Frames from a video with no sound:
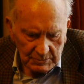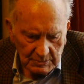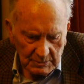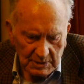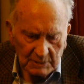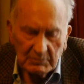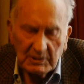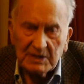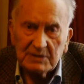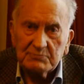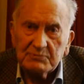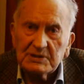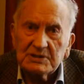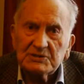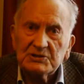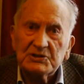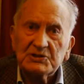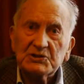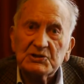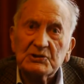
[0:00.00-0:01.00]
well, it wasn't
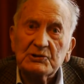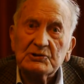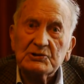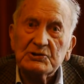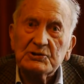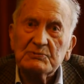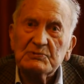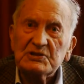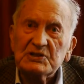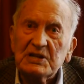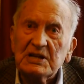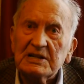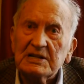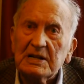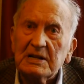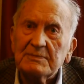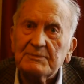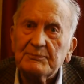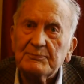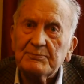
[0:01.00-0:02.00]
a church, it was a
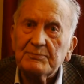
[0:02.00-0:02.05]
little